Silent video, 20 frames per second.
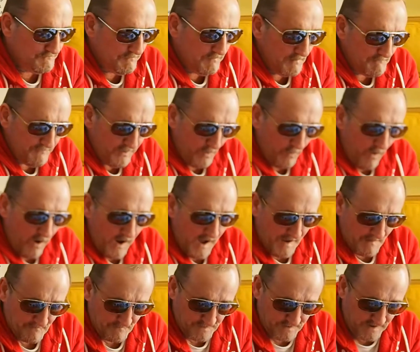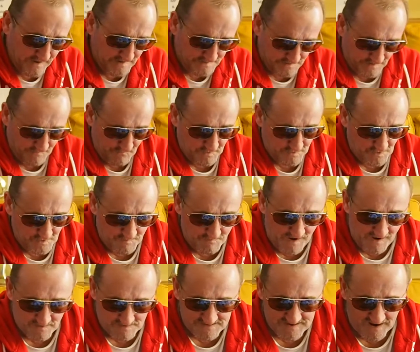But what happened years ago, it was done
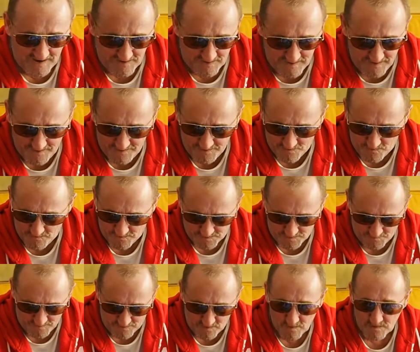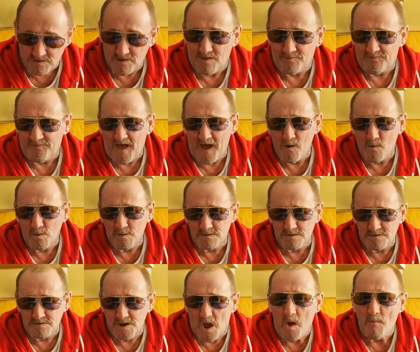about 10 years ago, so it cost
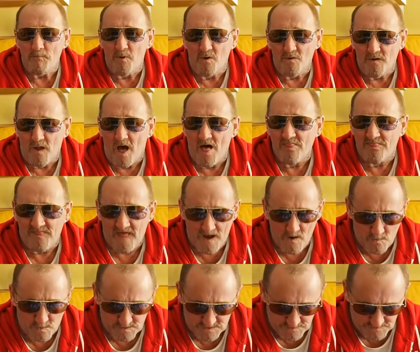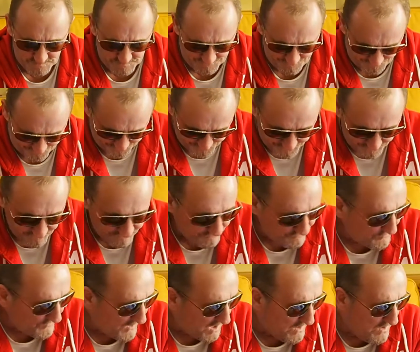thousands upon thousands.
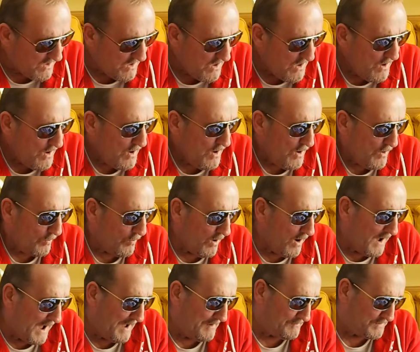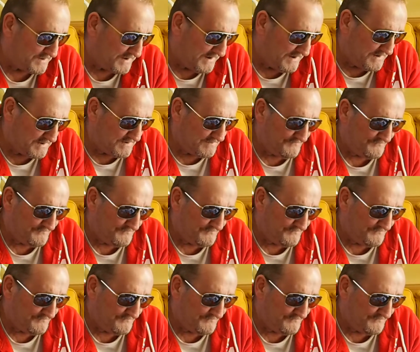What happens is,